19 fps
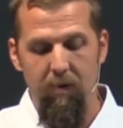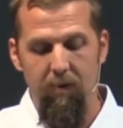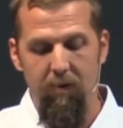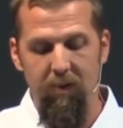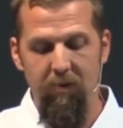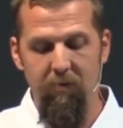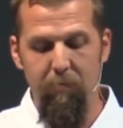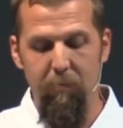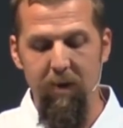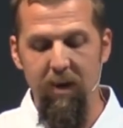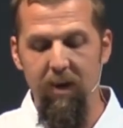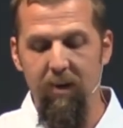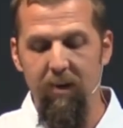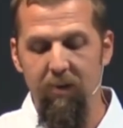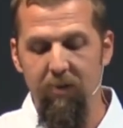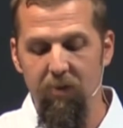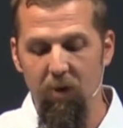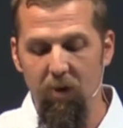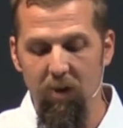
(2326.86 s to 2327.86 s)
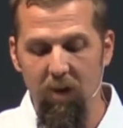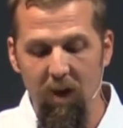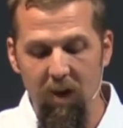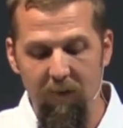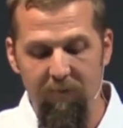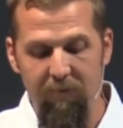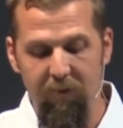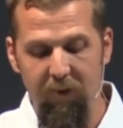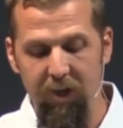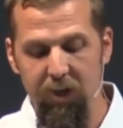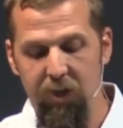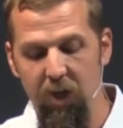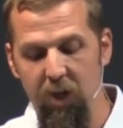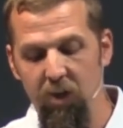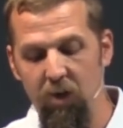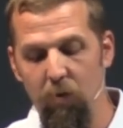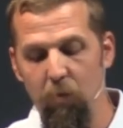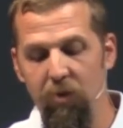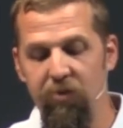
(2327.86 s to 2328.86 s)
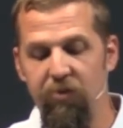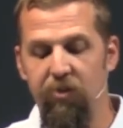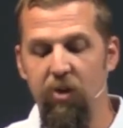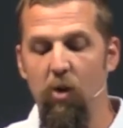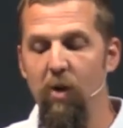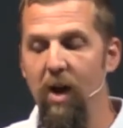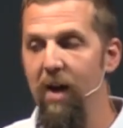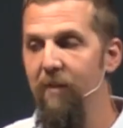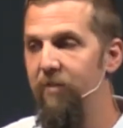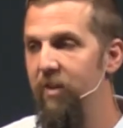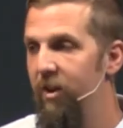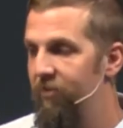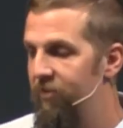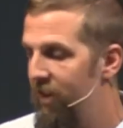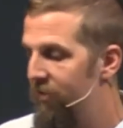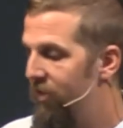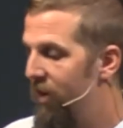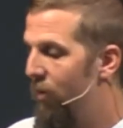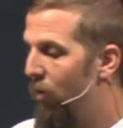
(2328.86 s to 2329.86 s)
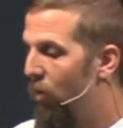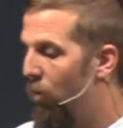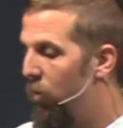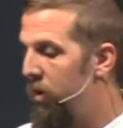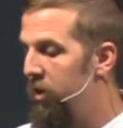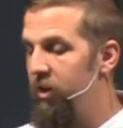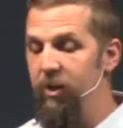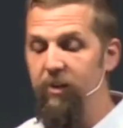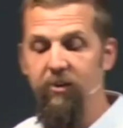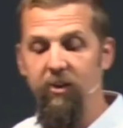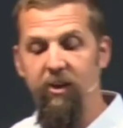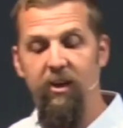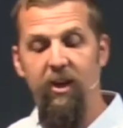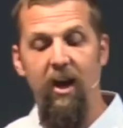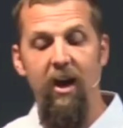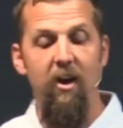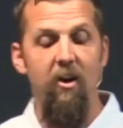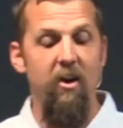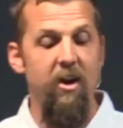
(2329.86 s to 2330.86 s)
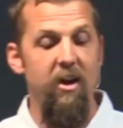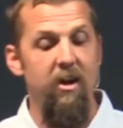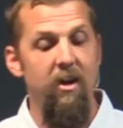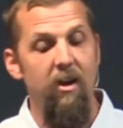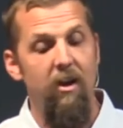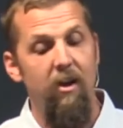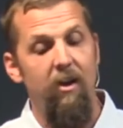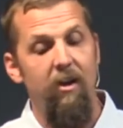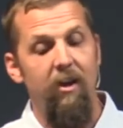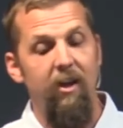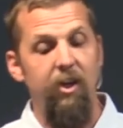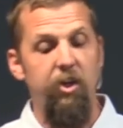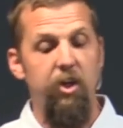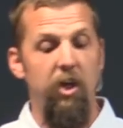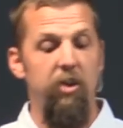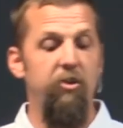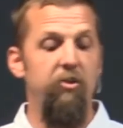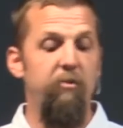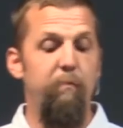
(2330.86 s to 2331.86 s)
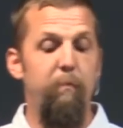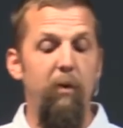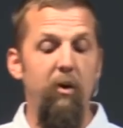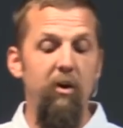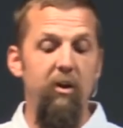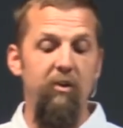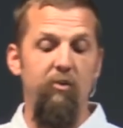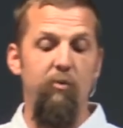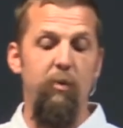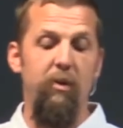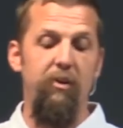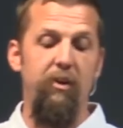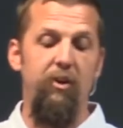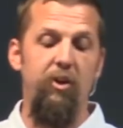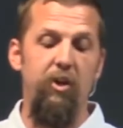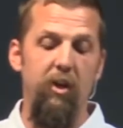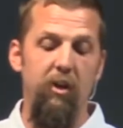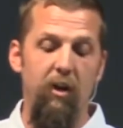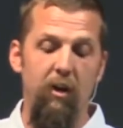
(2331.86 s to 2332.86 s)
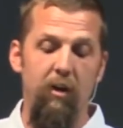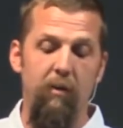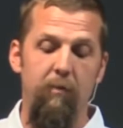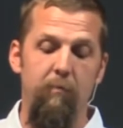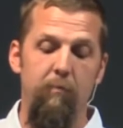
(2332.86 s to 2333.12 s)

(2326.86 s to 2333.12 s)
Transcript: These men, their love for each other was so evident that they were willing to carry each other's burdens with each other.